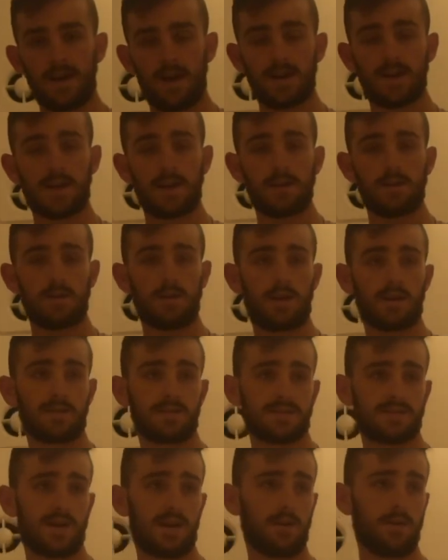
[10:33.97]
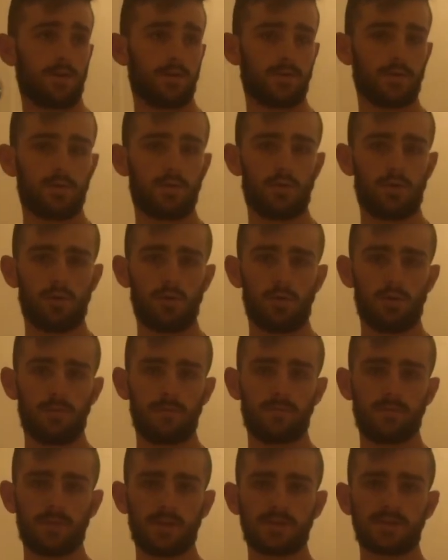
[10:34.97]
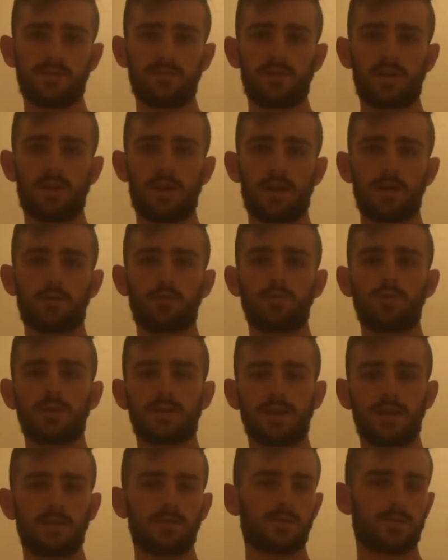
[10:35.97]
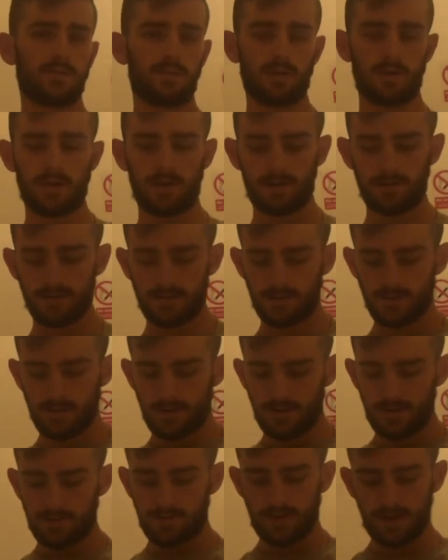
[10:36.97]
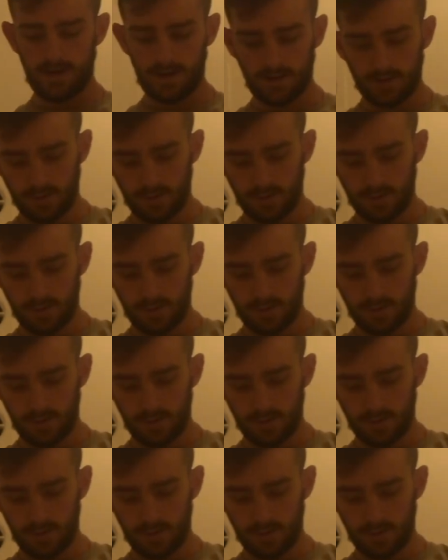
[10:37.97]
again, like salad or something like that, crudités or something like that, then